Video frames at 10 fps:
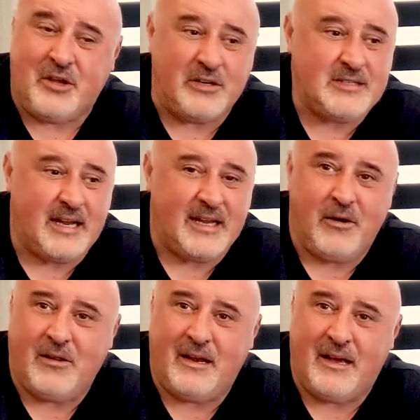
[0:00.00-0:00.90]
Tuscany
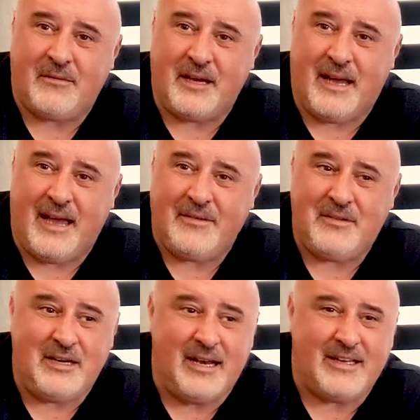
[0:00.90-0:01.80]
all around the
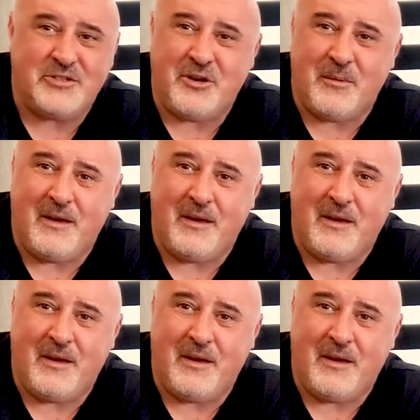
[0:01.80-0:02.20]
country and enjoy